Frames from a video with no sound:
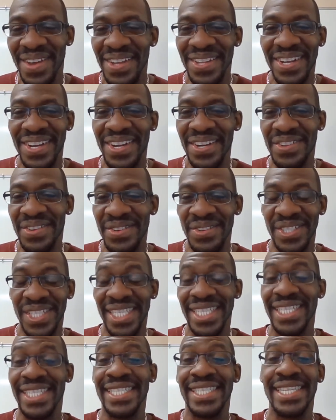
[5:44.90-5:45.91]
you have to go through
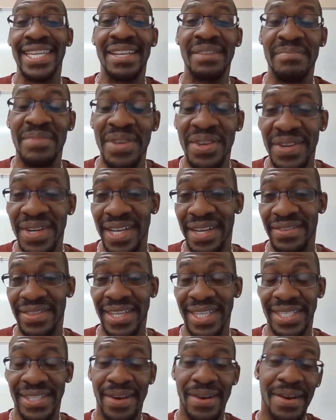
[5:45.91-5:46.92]
just to see the beauty of
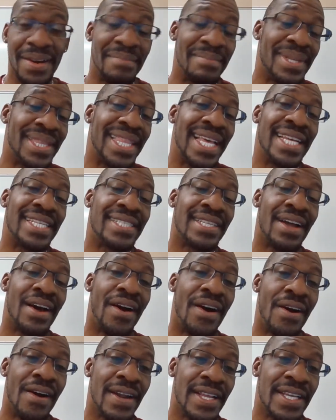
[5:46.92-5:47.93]
this art. But that's the
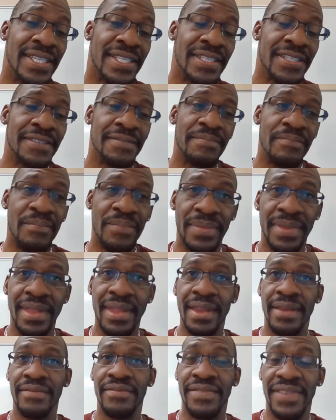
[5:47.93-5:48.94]
artist's
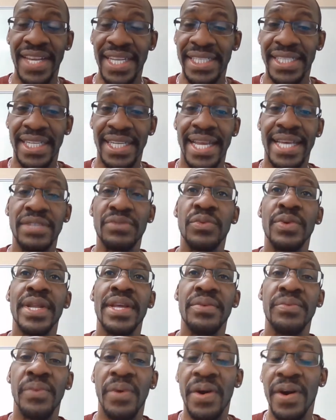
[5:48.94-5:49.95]
vision. That's what
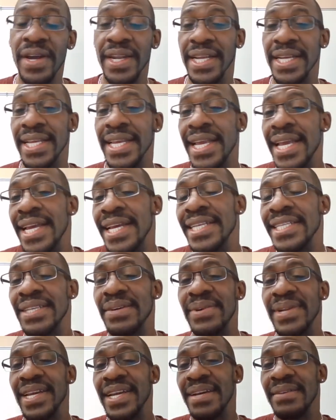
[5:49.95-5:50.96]
he wanted. So
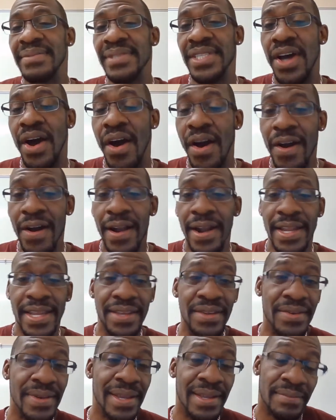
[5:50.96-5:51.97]
when it comes to art,
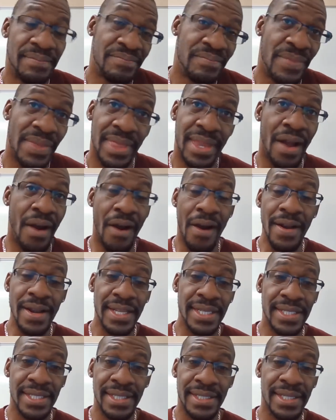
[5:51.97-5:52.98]
you the
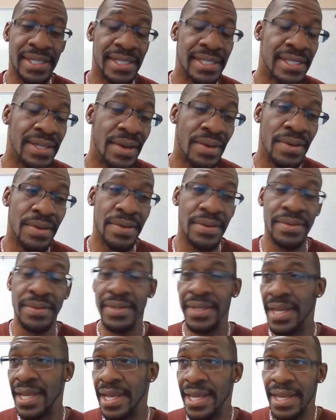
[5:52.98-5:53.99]
artist is the sole